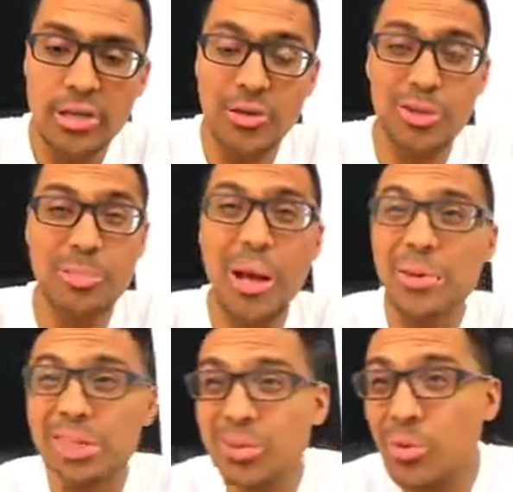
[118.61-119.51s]
you know, your
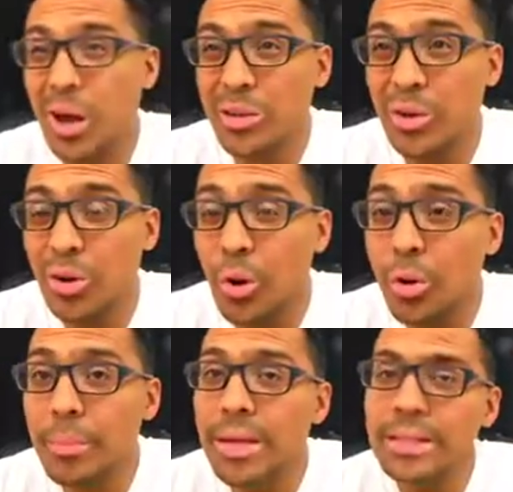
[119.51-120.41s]
spouse doesn't want you to
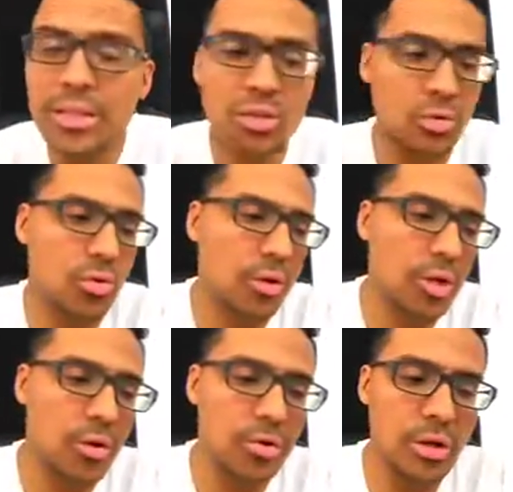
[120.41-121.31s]
go in business or,
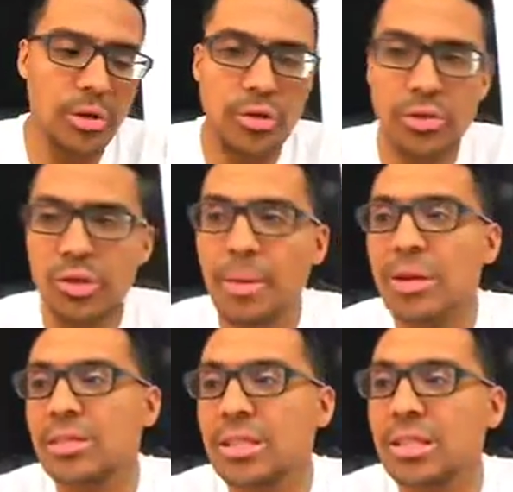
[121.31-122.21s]
you know, your
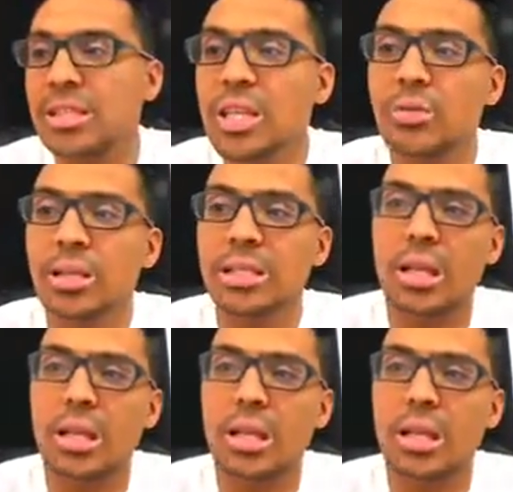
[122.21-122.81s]
spouse is continually